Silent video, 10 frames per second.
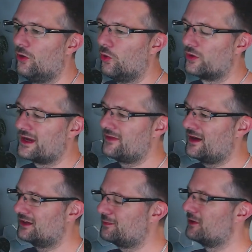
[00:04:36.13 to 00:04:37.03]
get that
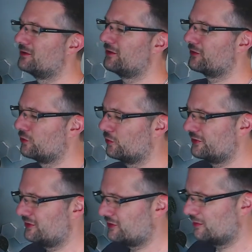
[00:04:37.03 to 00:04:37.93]
experience on the course
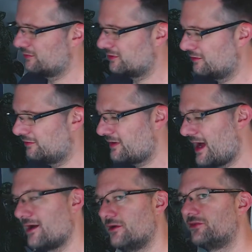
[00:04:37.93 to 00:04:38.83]
in terms of
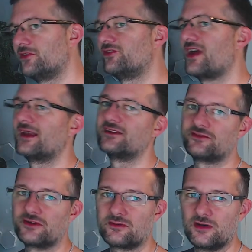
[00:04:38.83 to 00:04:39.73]
how to challenge
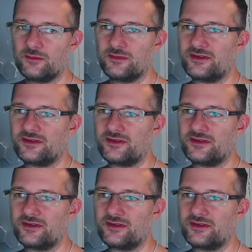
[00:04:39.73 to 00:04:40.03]
requirements,